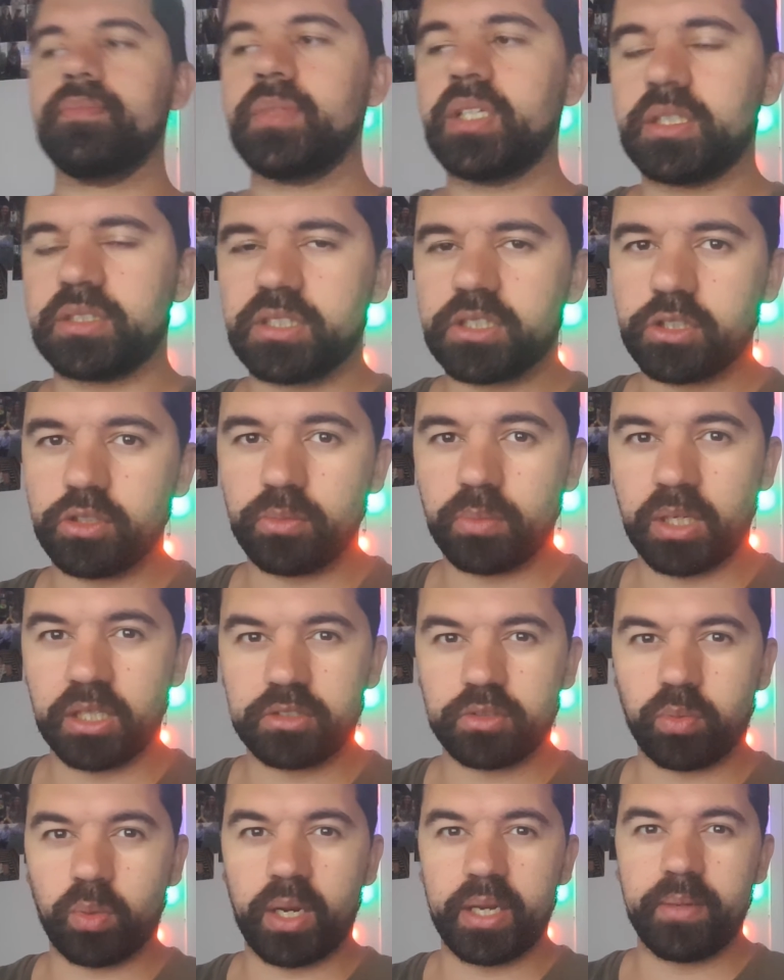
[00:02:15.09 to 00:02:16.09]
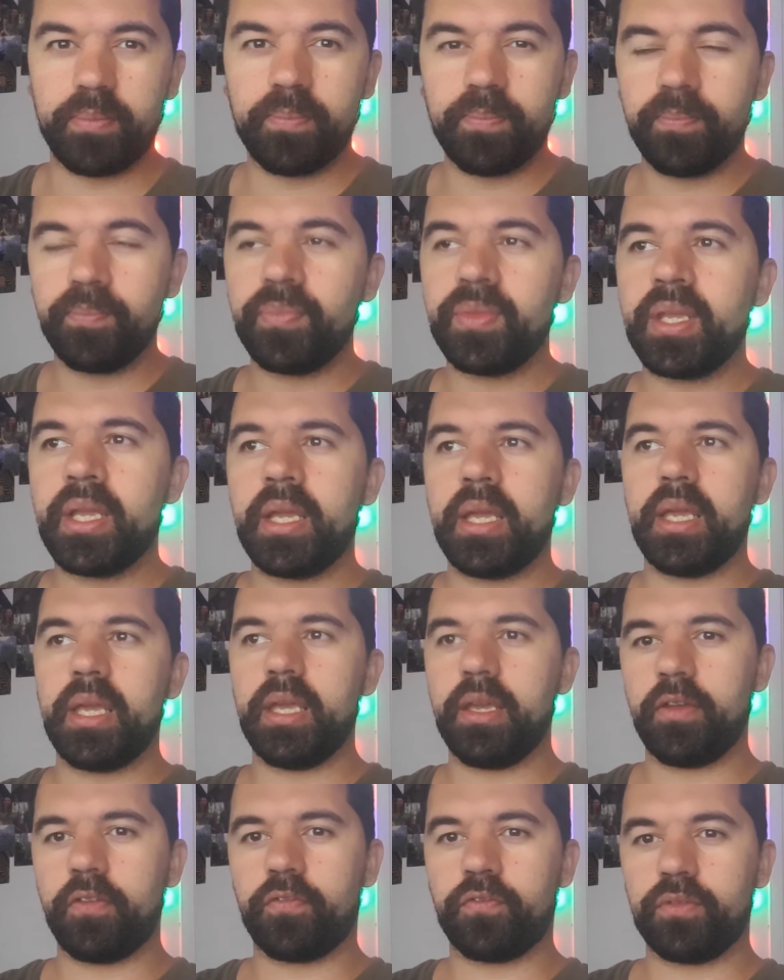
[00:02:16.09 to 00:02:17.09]
it's too much weight.
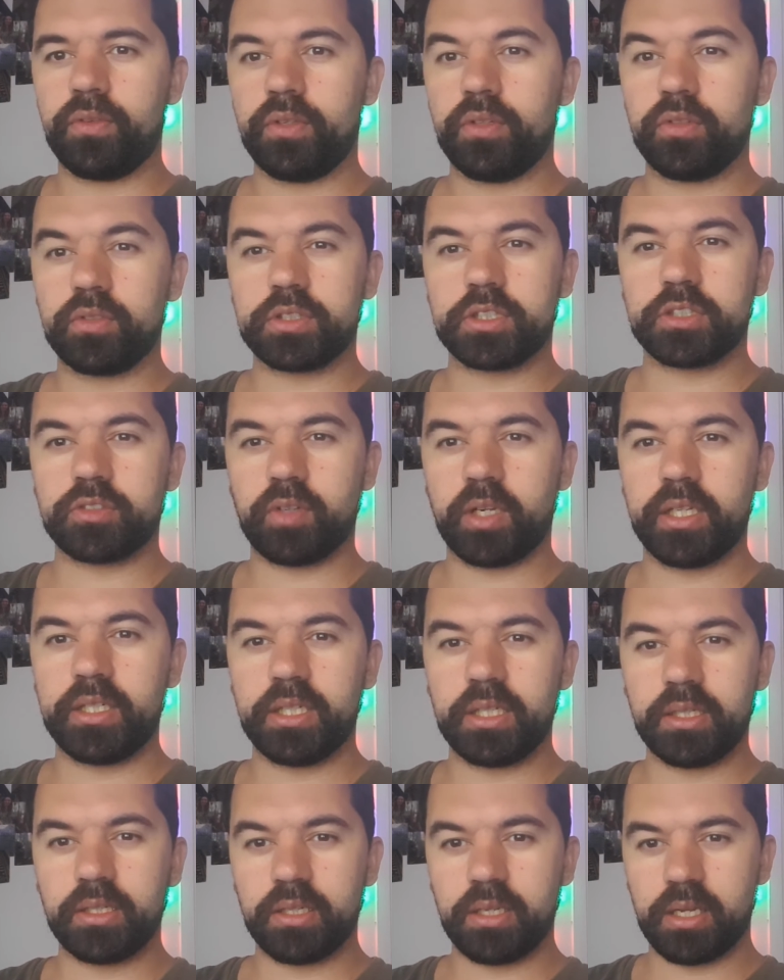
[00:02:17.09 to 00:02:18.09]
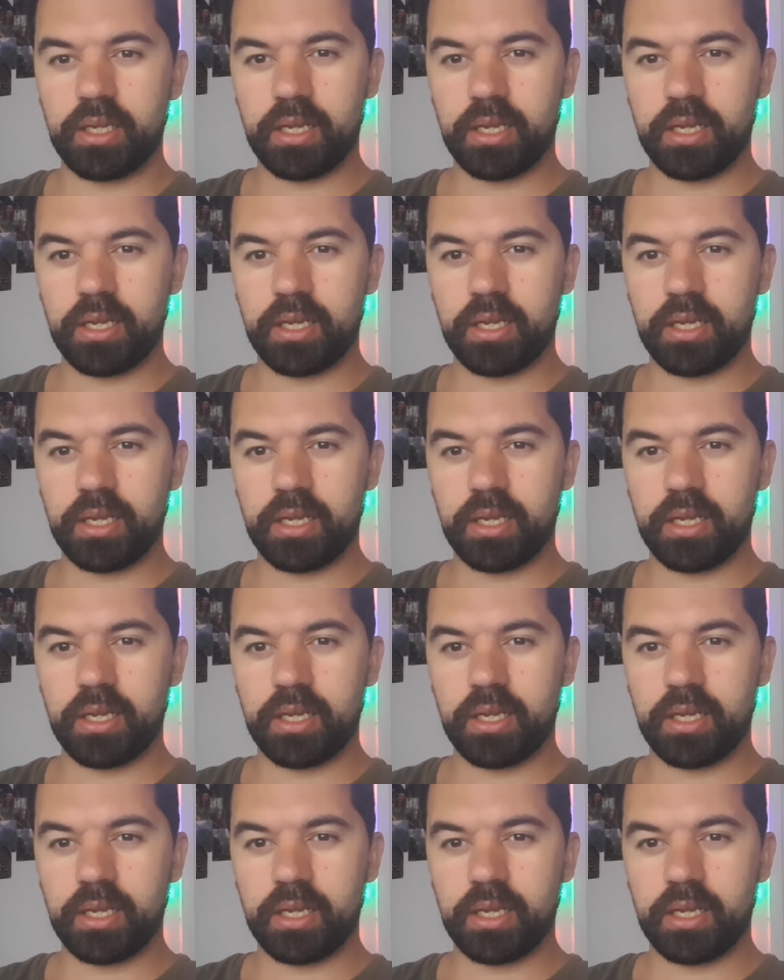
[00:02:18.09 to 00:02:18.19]
If you're straining